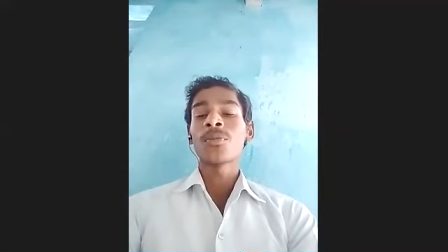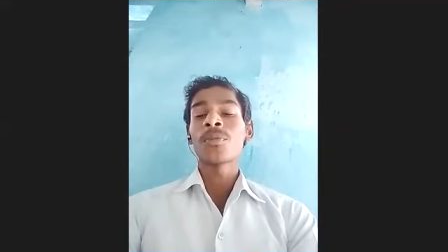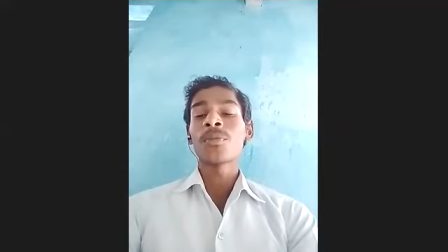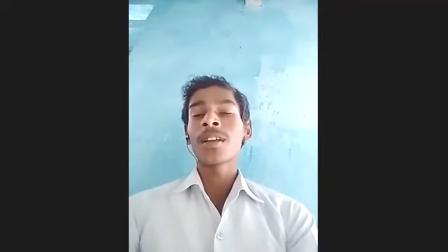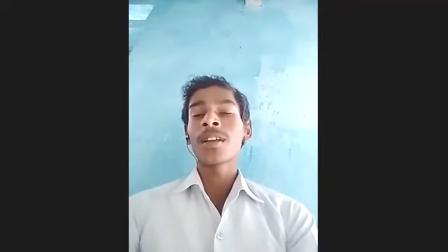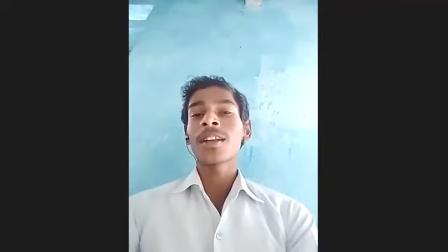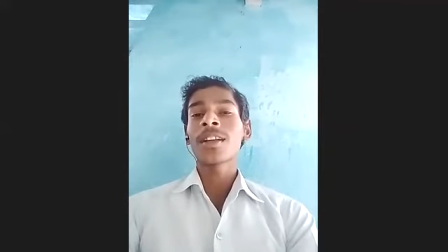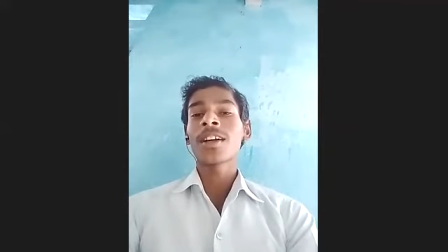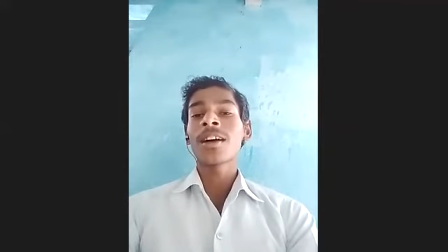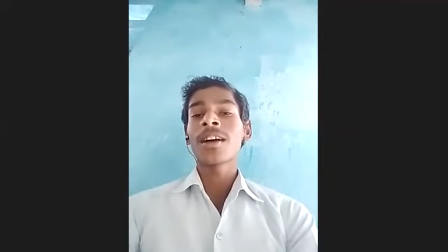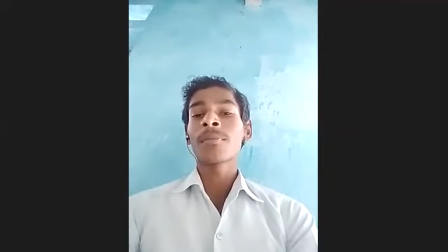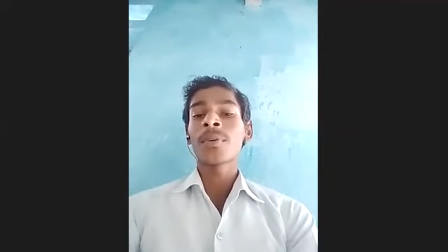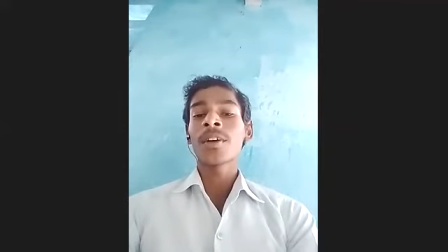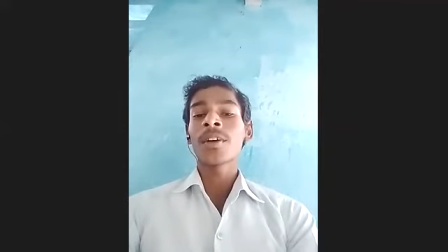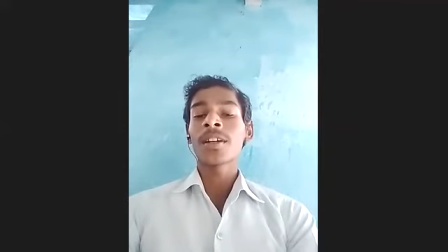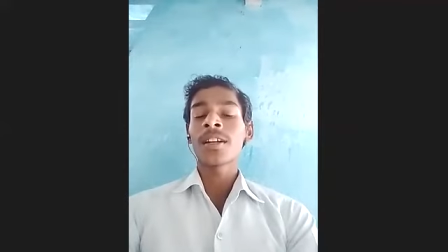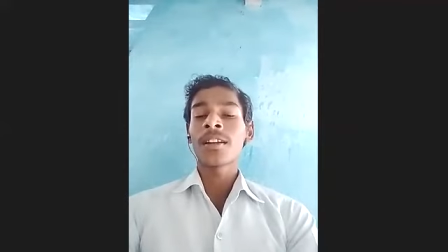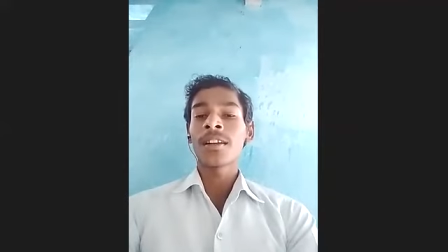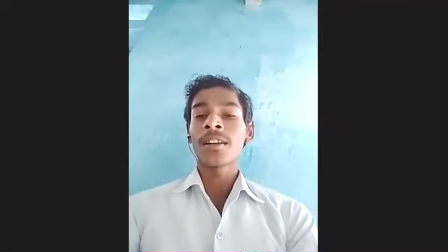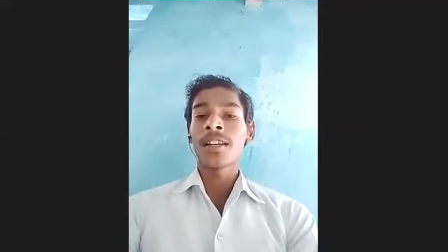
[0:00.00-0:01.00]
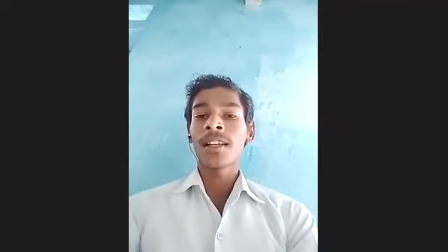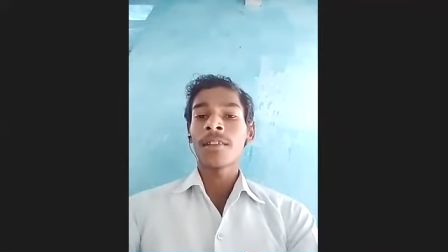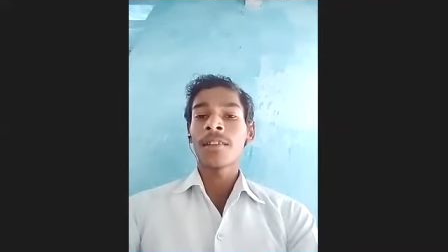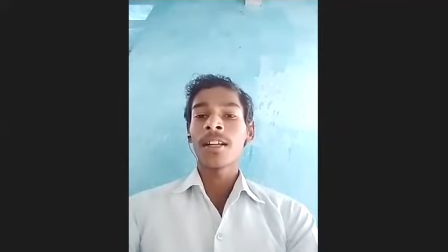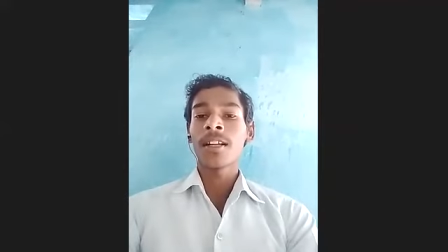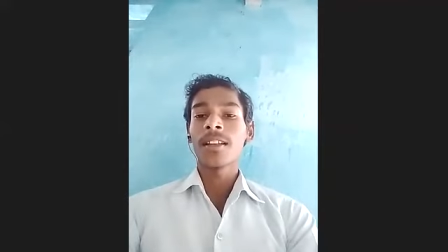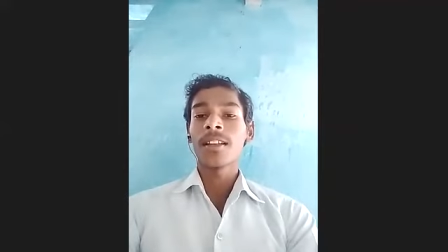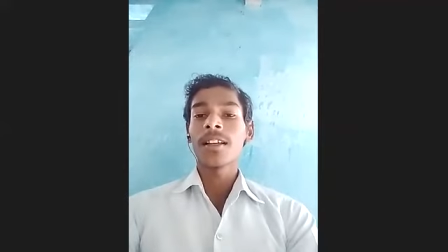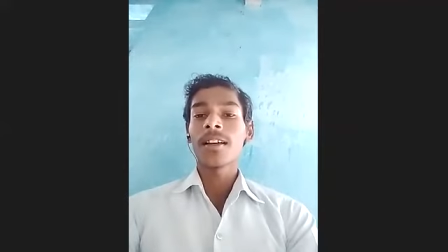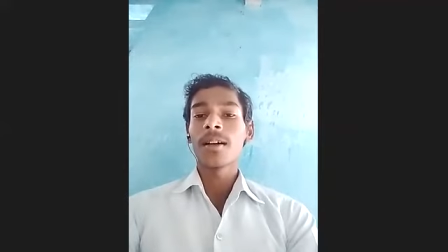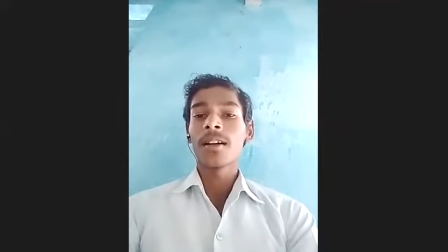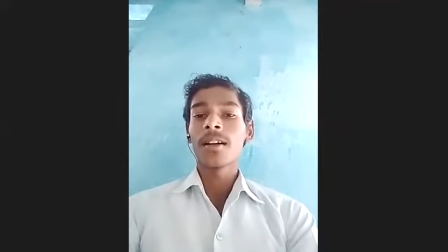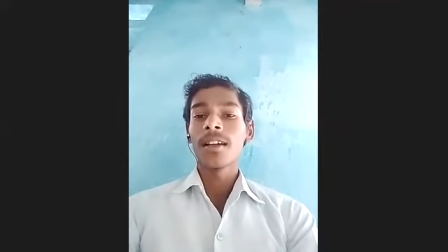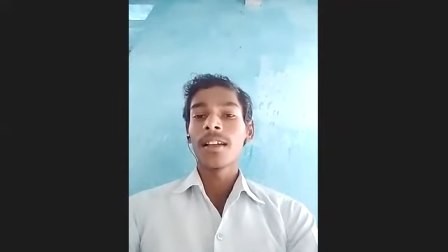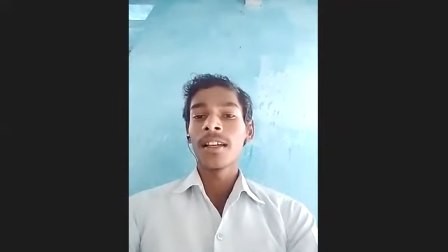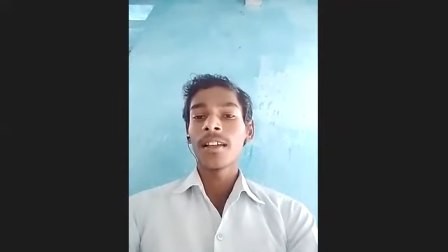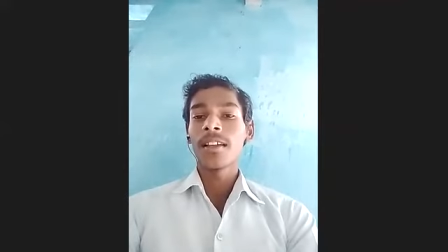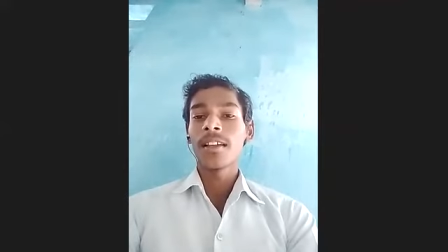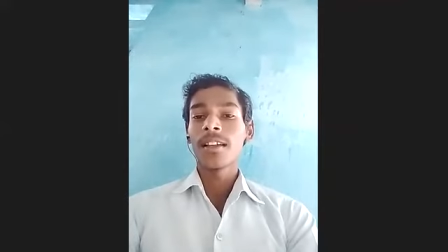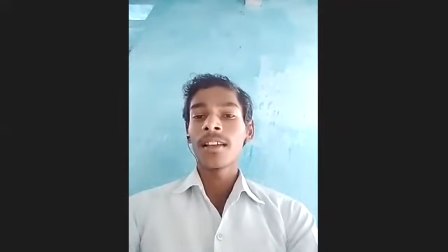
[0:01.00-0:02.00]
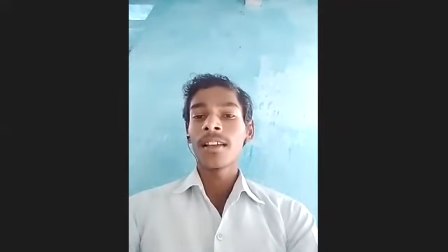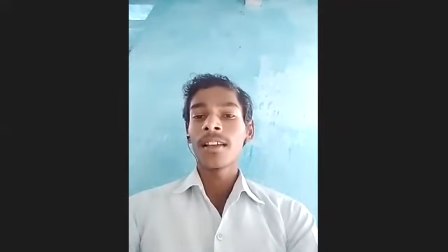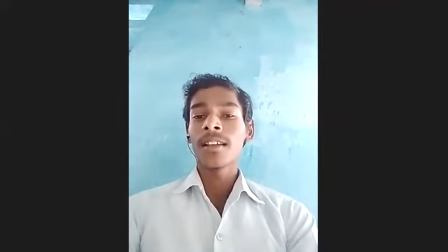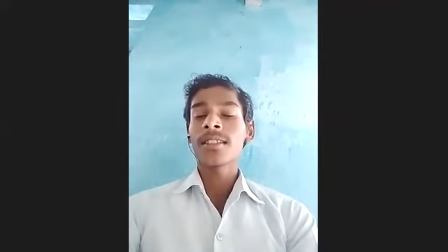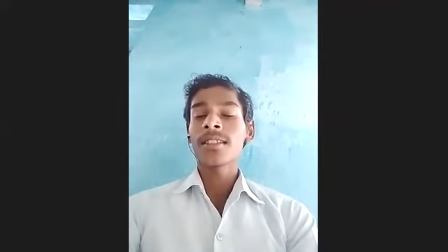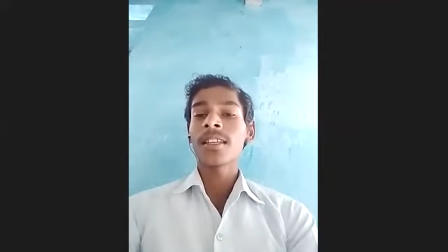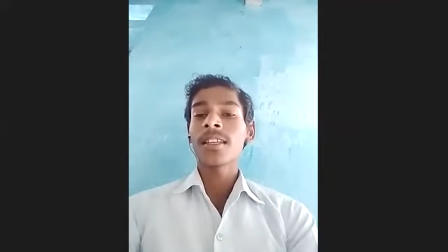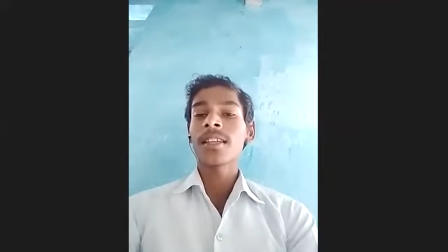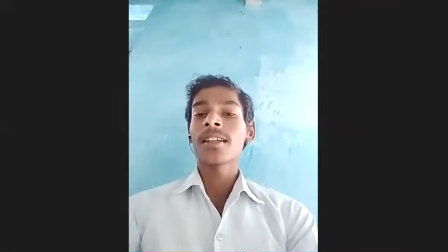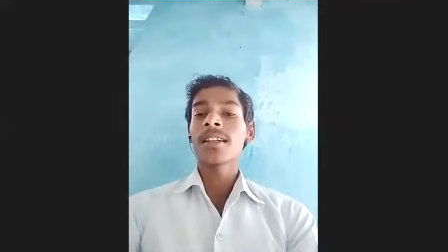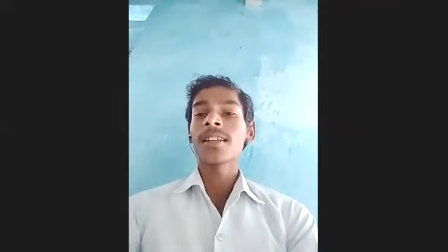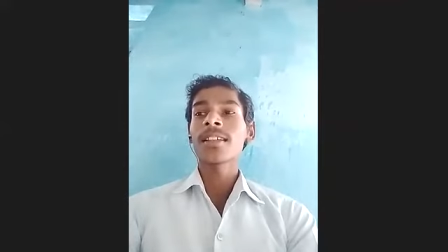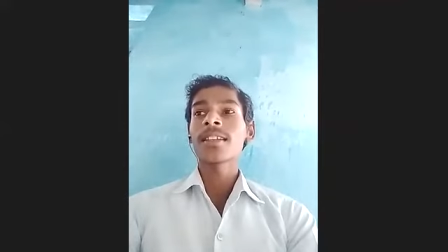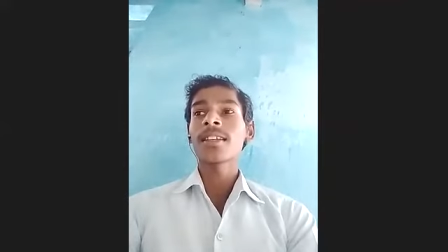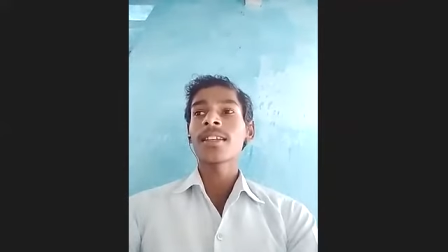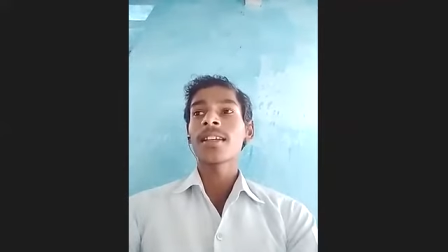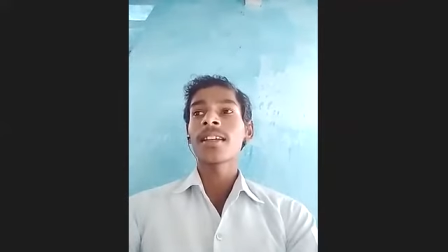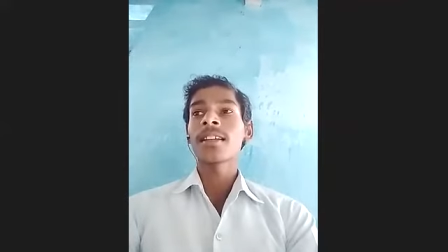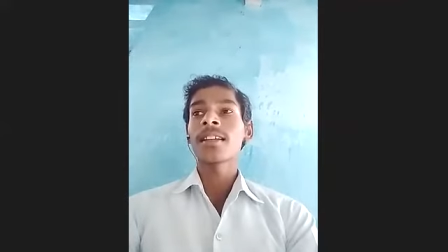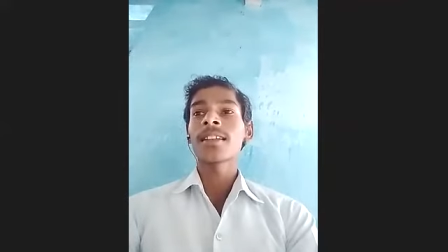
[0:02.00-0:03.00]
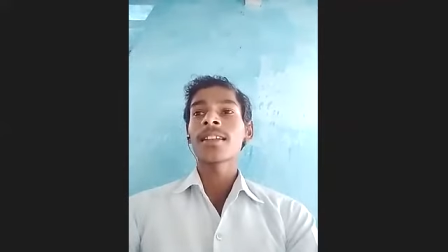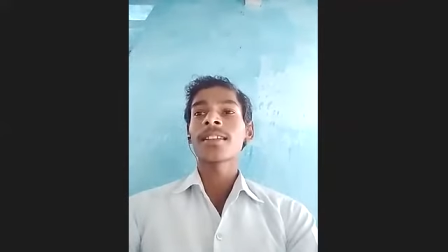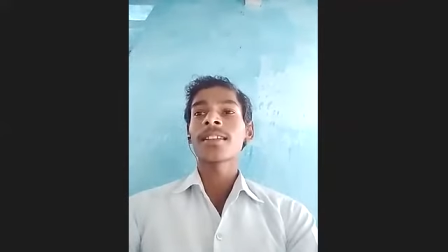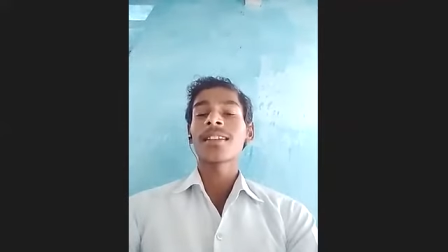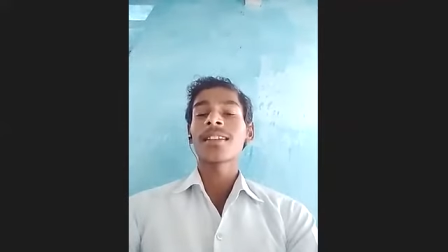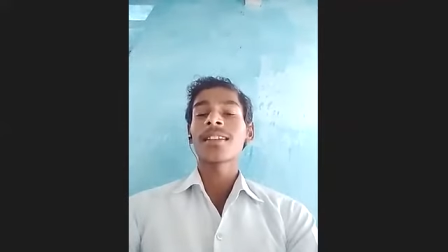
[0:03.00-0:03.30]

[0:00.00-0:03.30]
feel comfortable. In cities, it is